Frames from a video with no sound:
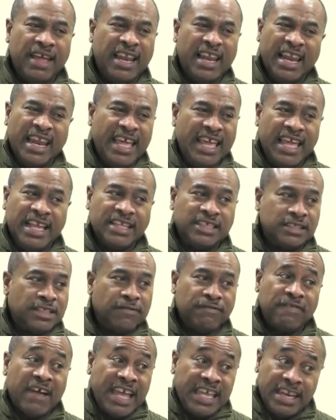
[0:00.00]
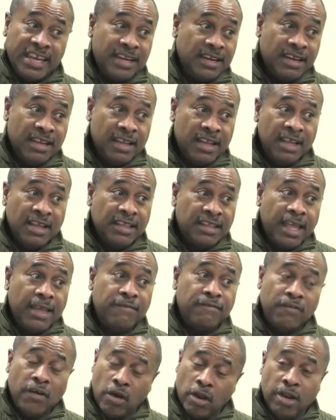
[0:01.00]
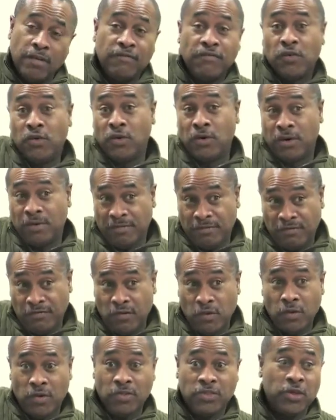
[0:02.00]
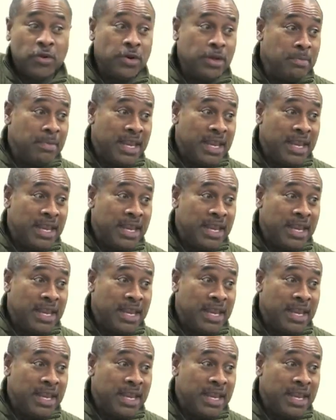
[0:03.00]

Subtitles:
and legs to fight it. They fought it for 30